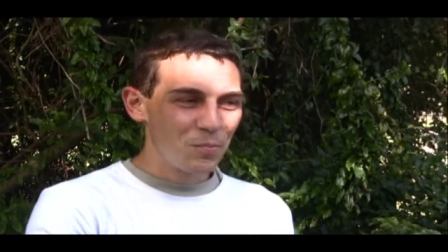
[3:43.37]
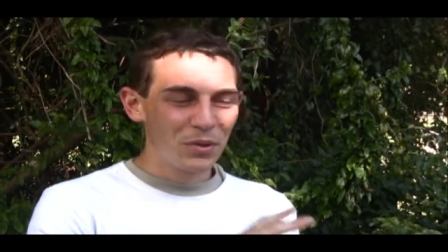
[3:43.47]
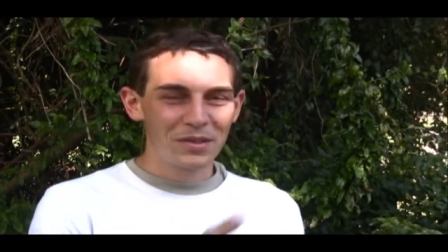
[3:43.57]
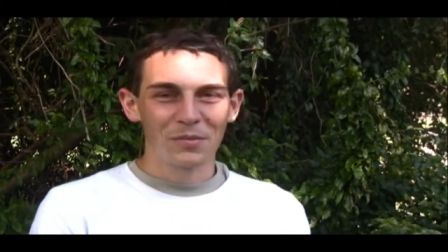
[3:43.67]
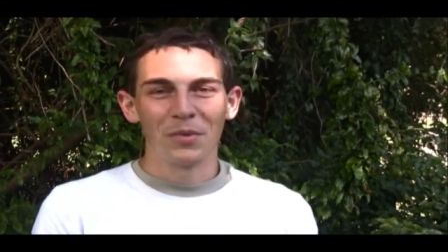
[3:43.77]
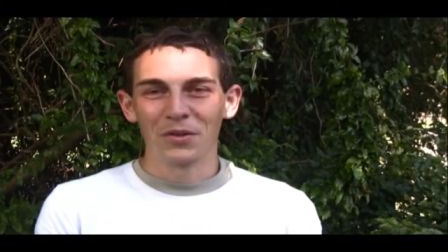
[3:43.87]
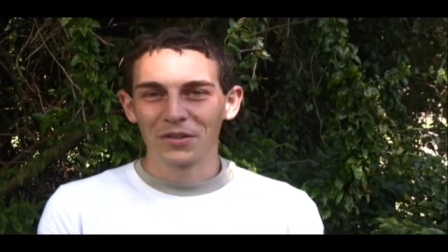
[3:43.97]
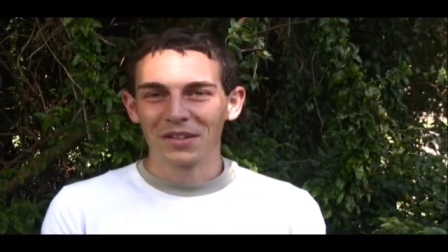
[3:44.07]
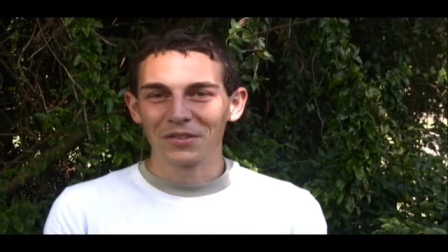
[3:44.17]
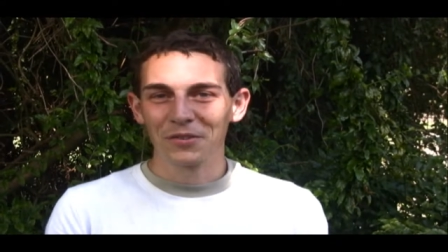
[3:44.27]
put the
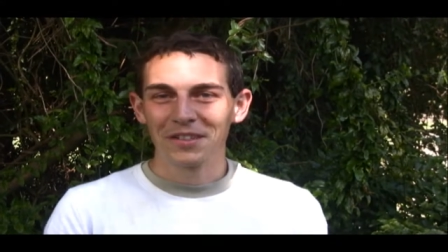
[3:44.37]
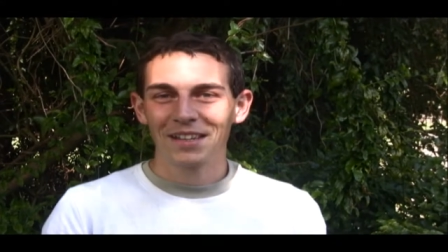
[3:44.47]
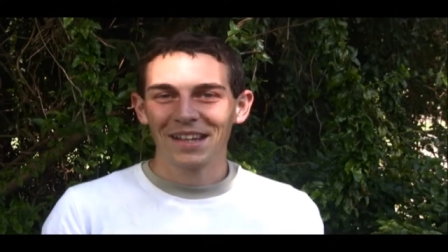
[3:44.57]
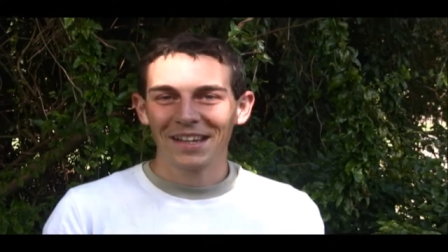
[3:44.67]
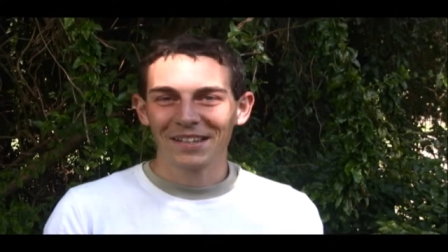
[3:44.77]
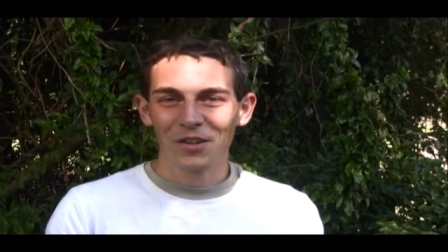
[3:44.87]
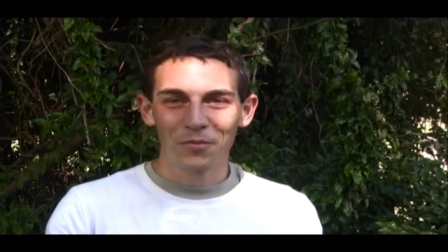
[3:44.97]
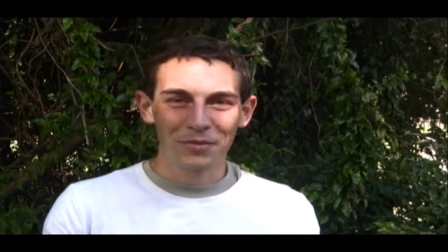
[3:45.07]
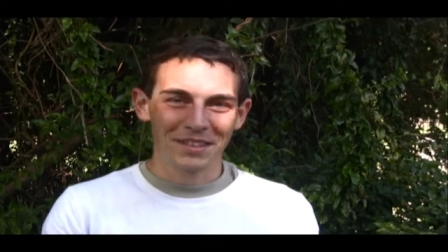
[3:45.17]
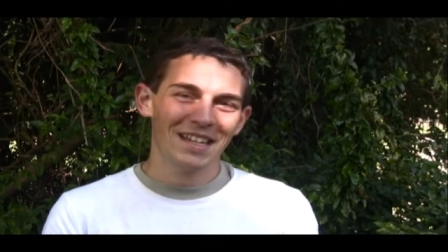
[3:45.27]
motor onto it and
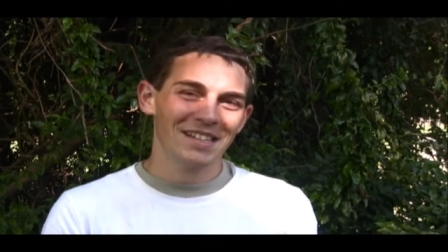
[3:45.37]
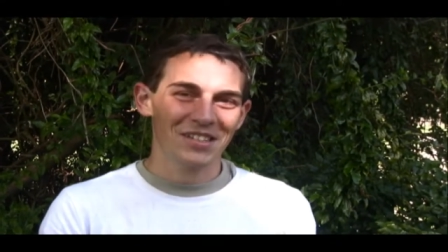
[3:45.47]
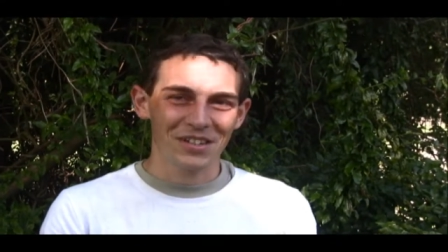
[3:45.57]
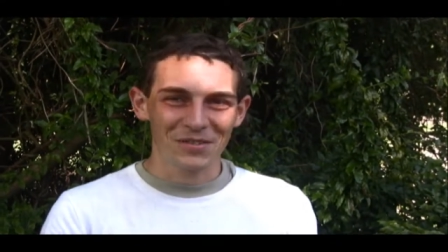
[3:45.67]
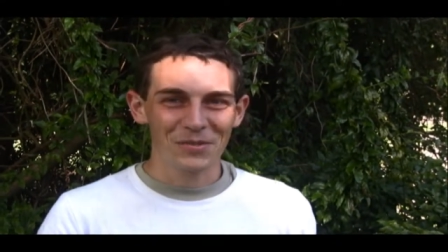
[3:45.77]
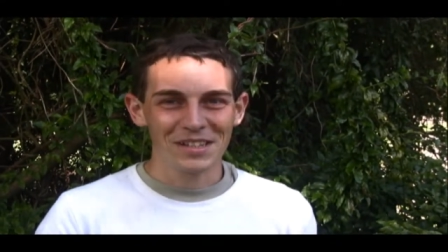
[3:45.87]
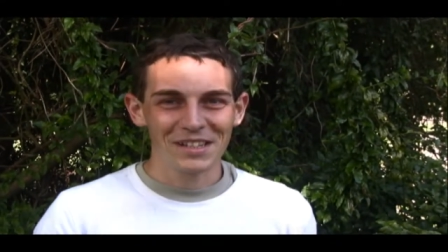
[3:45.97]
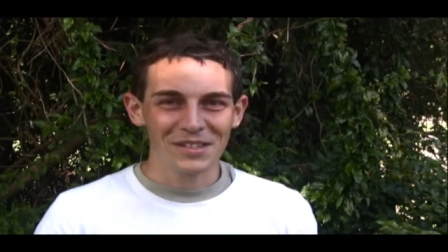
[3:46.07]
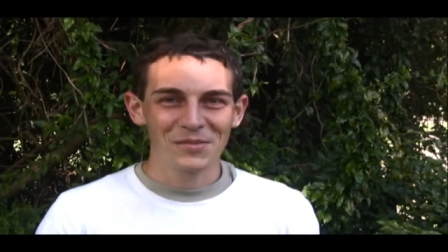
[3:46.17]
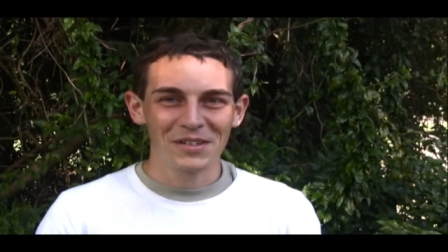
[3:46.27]
hopefully test on it
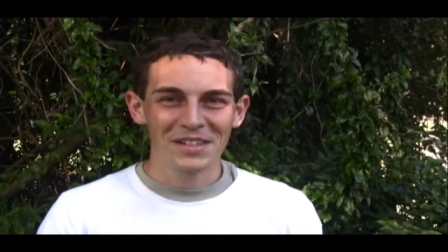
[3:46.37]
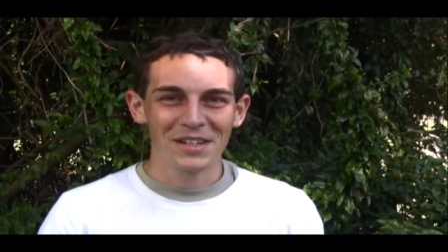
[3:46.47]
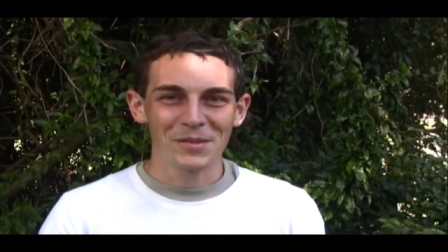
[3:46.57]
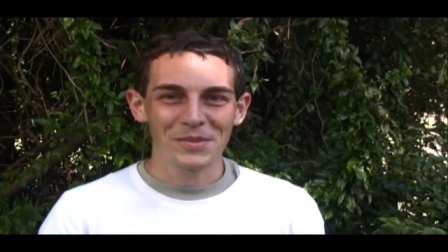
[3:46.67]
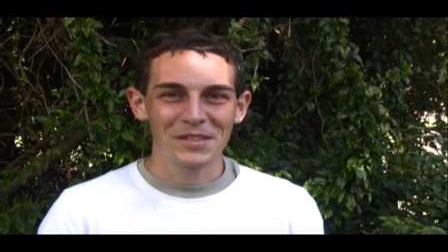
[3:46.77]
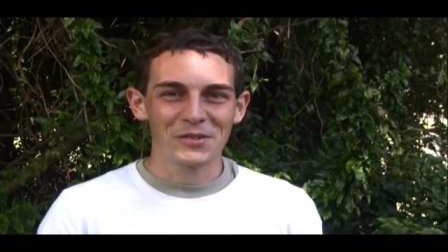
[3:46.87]
when he comes.